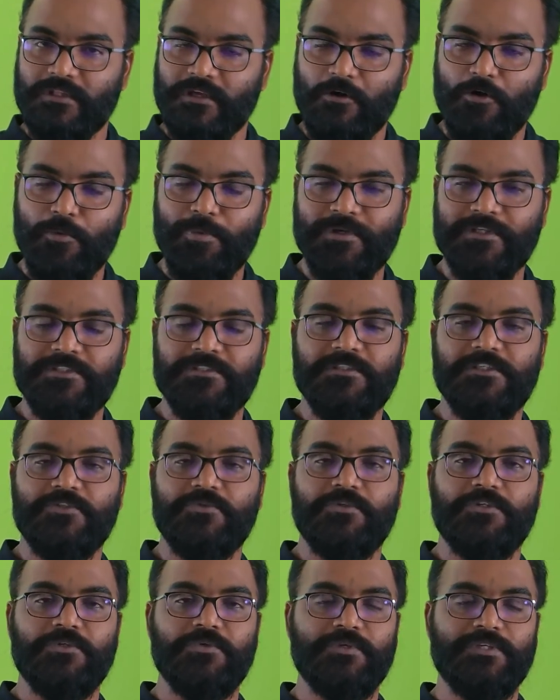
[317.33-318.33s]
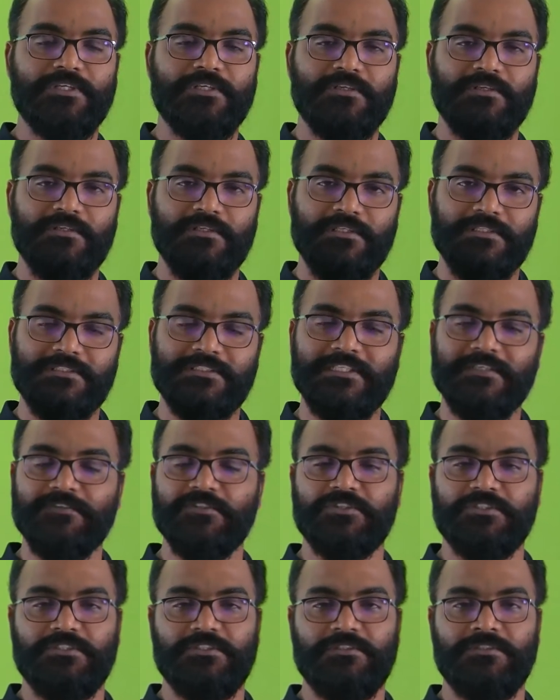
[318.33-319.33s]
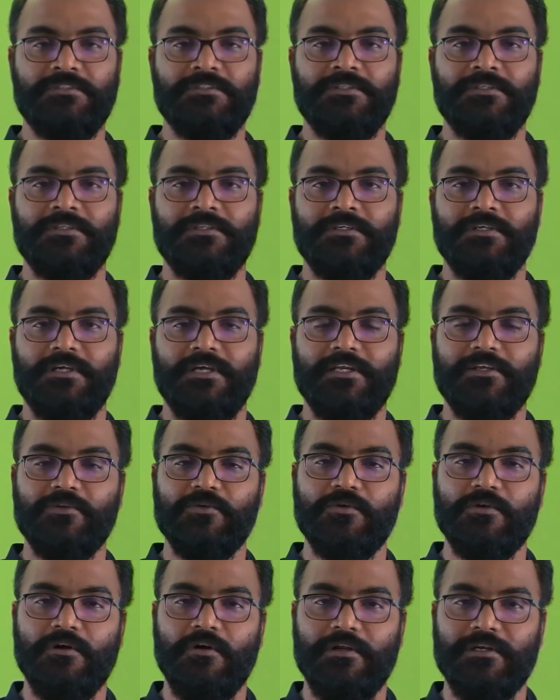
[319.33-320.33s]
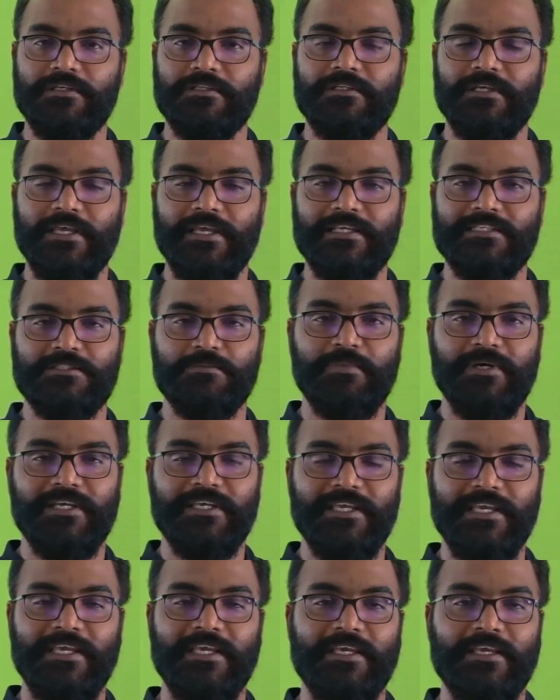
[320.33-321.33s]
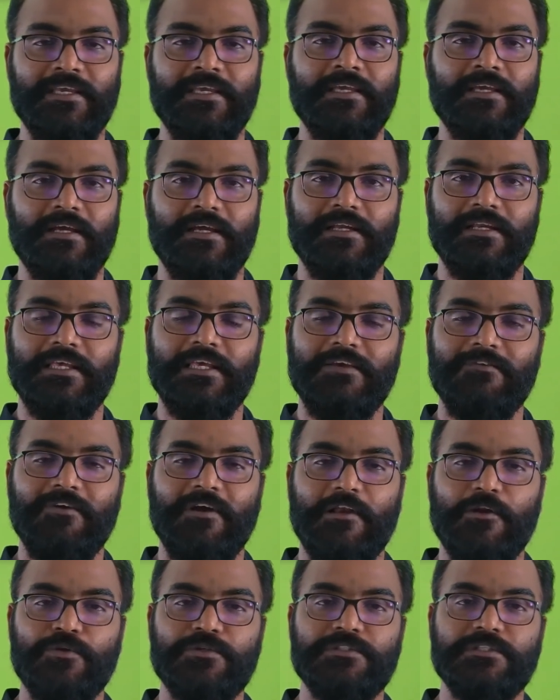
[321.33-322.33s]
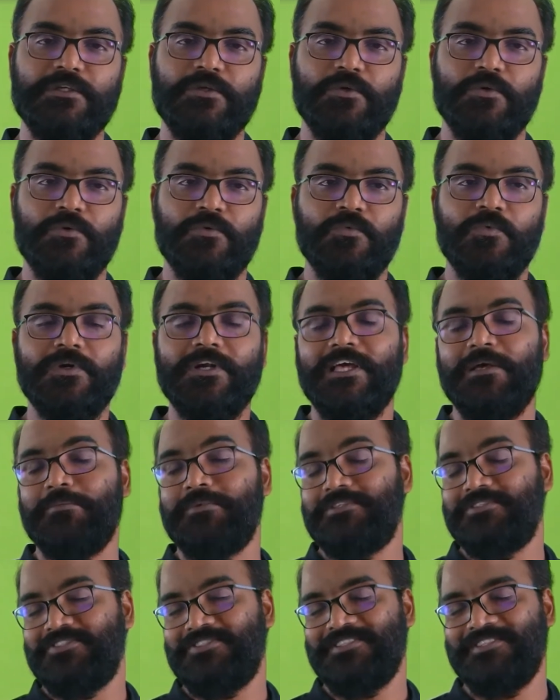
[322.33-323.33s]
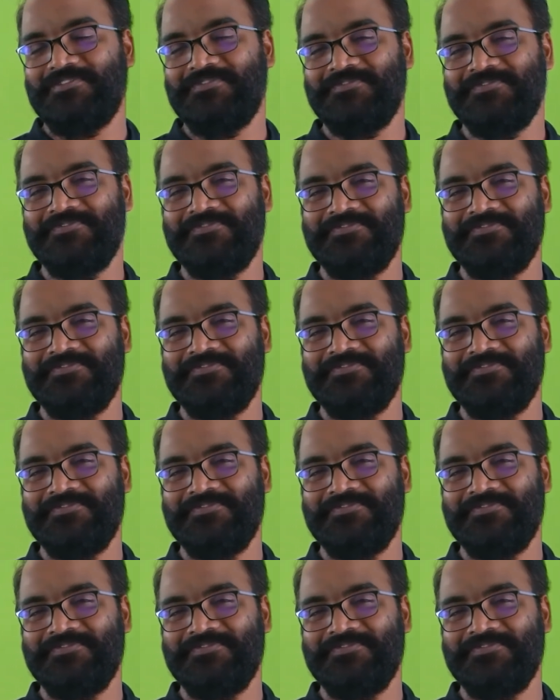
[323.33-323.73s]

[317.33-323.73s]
The operation that you are doing is division, and you call it x by a, and a value is 0. What happens?